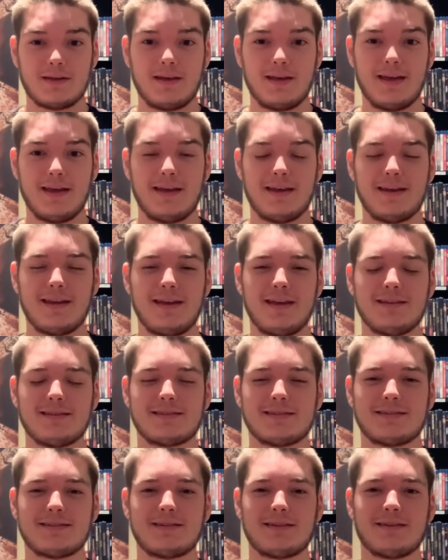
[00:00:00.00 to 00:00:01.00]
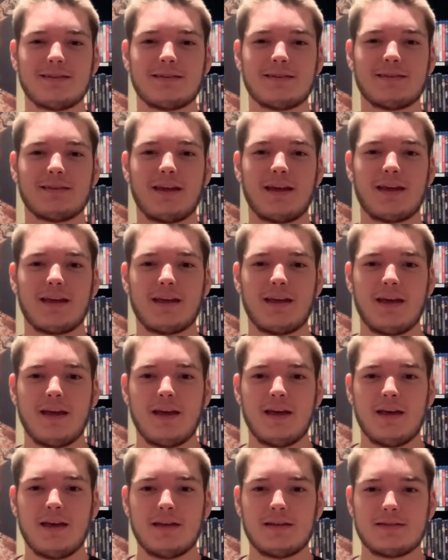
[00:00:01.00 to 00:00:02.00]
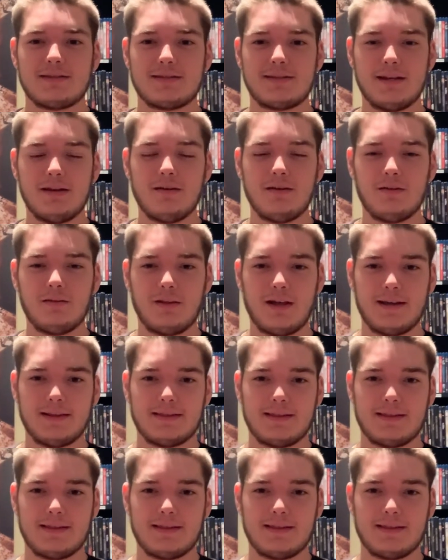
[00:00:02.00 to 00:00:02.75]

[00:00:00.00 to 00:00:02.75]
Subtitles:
and it's to, like, steal, like,